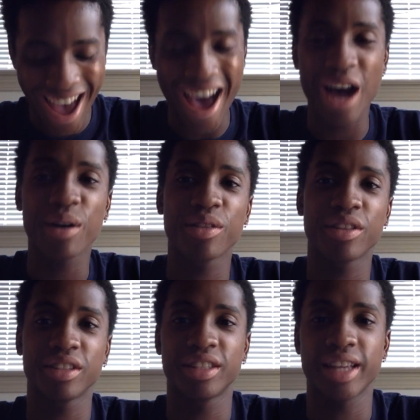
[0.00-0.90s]
How
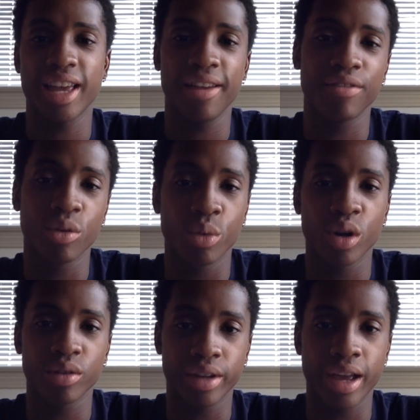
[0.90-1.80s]
the Save the
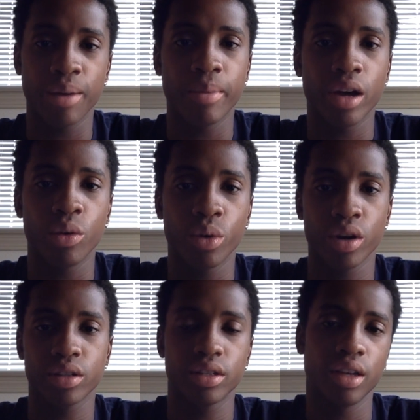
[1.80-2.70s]
World Now model
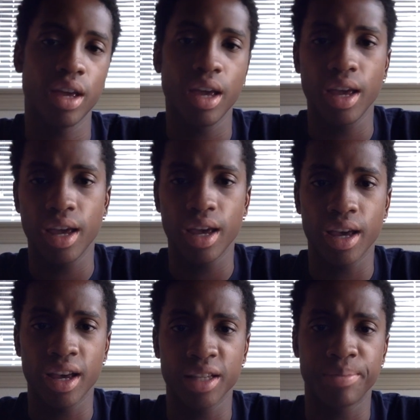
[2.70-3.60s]
works
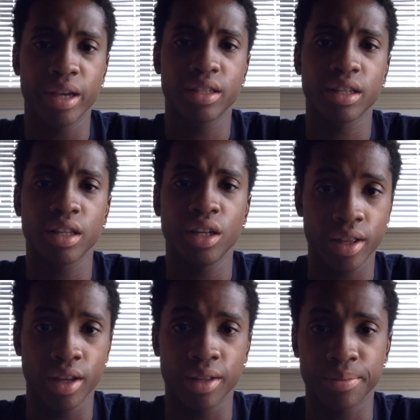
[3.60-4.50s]
is
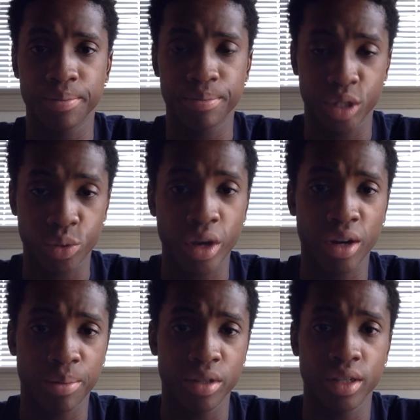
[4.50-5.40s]
basically the
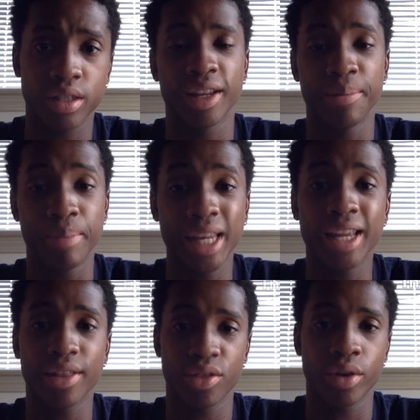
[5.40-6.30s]
persuader presents an
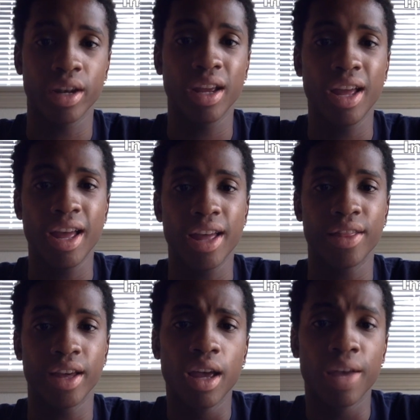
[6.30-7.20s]
immediate threat
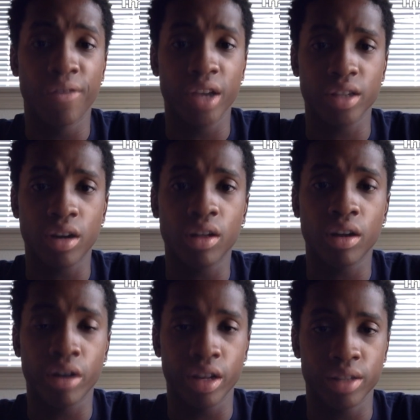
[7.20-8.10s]
that affects all
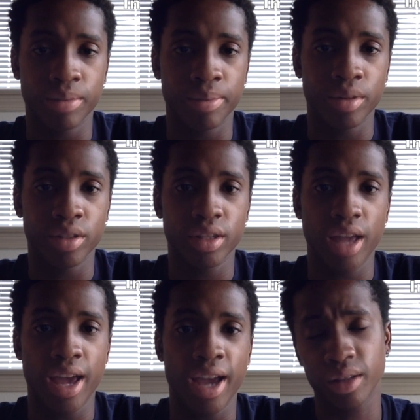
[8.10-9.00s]
audience members,
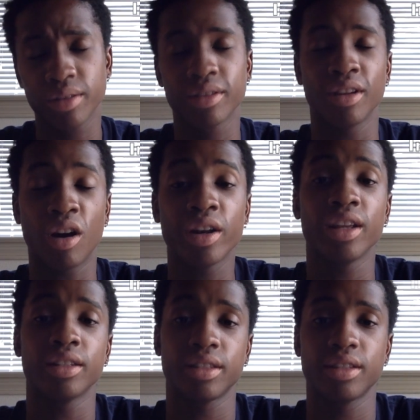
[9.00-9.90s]
and the
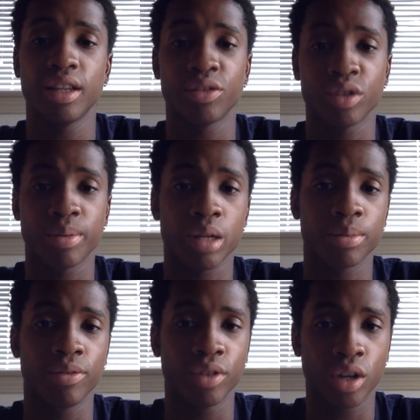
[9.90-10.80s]
audience is
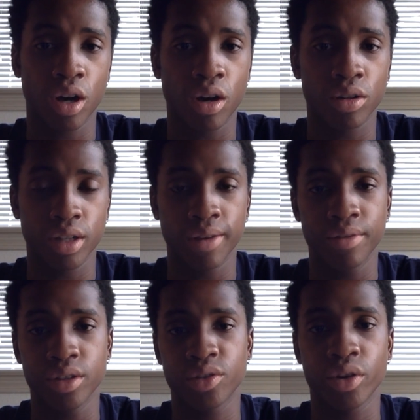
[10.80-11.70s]
responsible for the cause of
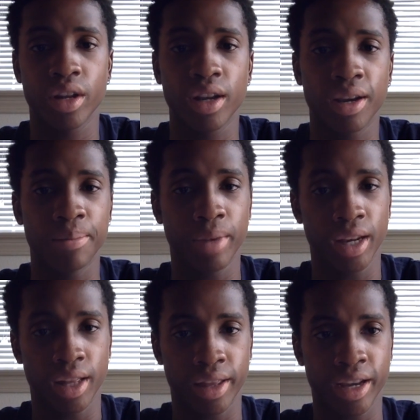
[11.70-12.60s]
this threat,
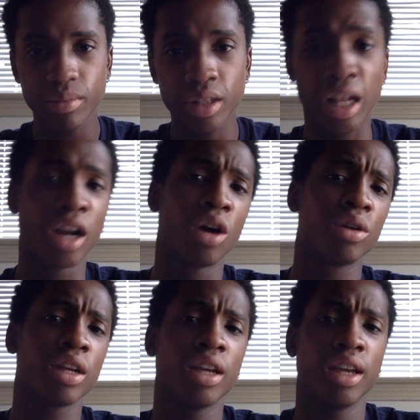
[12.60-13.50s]
meaning that not
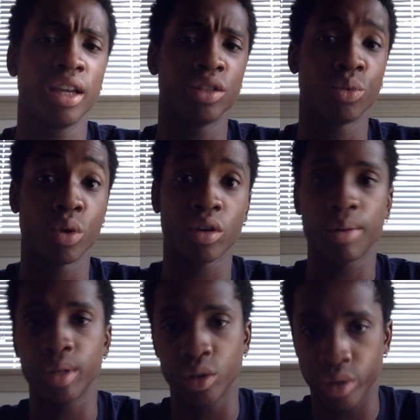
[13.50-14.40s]
only is the world
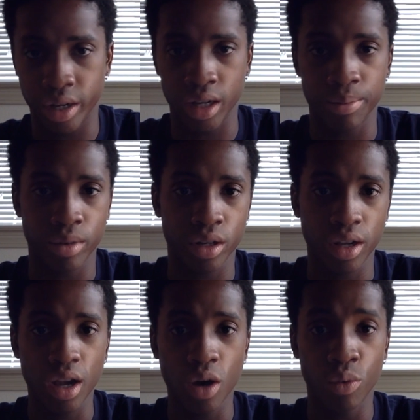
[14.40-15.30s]
coming to an end, but
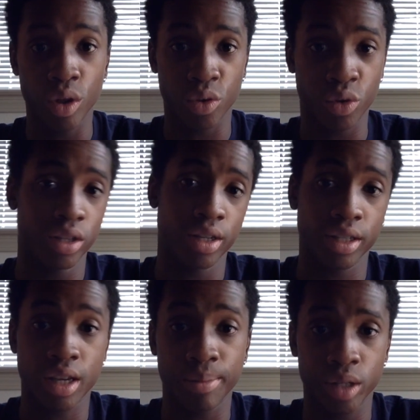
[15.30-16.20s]
we're the reason
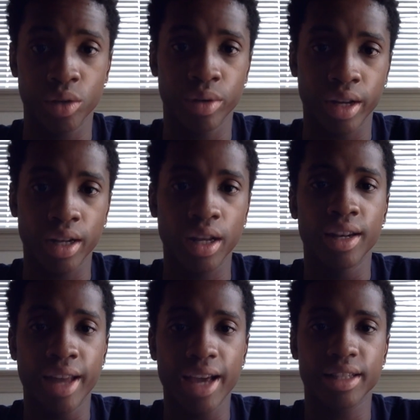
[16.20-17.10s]
it's coming to an end.
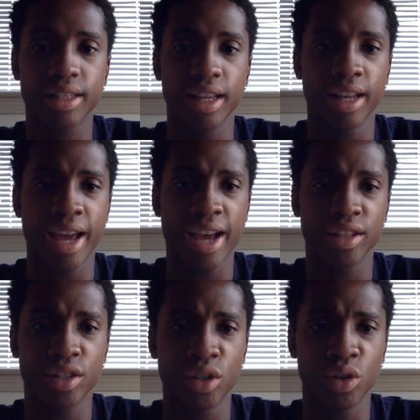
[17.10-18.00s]
Next, it
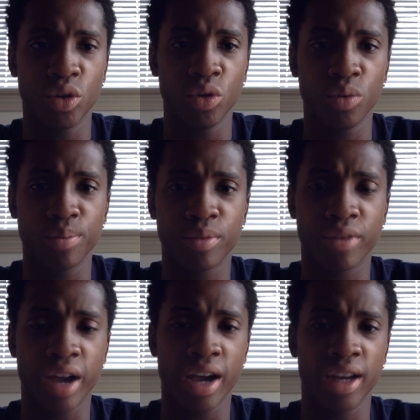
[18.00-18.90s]
has to
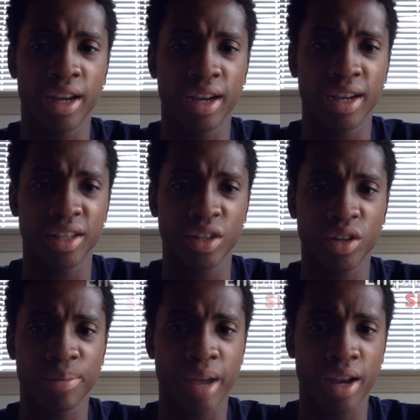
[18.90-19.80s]
provide a
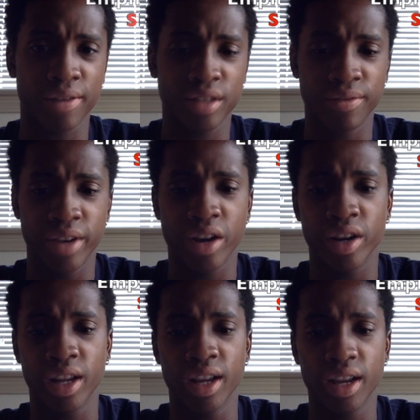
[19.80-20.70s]
certain amount of
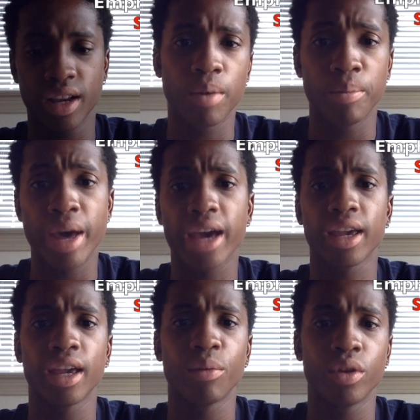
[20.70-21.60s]
severity by
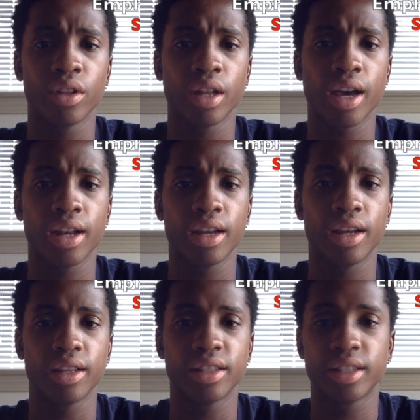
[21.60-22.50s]
backing it with a lot
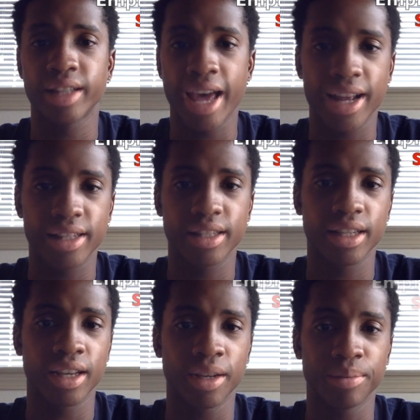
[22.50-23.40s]
of stats,